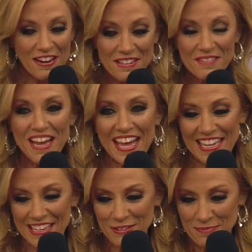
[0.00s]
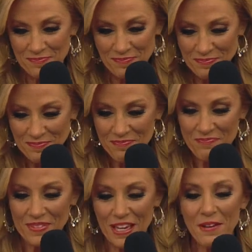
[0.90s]
are you ready?
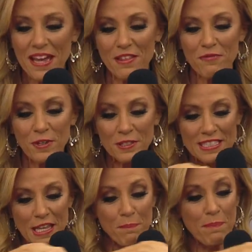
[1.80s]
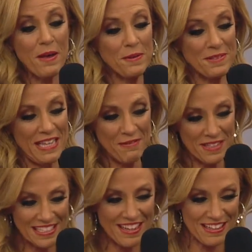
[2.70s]
Okay, the first set of bones I
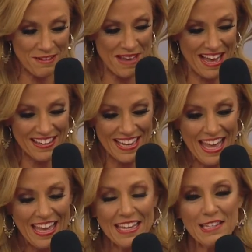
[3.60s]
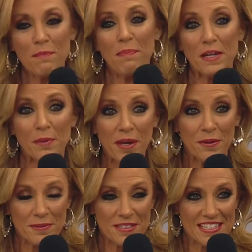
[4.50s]
want to talk about is the bare
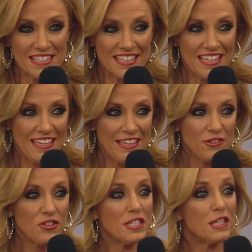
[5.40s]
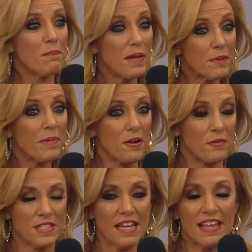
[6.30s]
bones. Just the bare
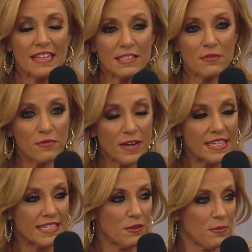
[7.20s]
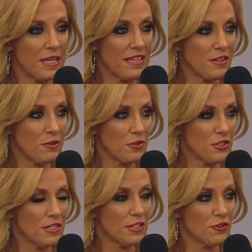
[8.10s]
bones. Now, that's a phrase that we use
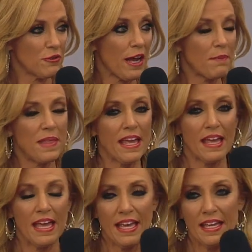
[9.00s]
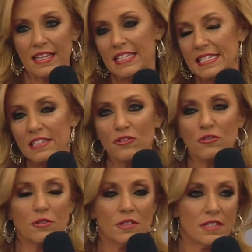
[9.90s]
to describe the
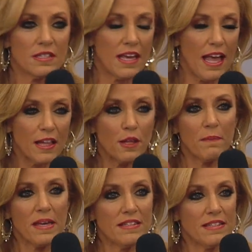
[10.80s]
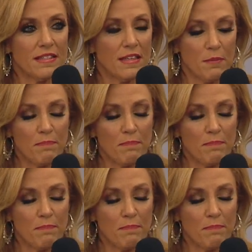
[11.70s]
essentials, the elements, the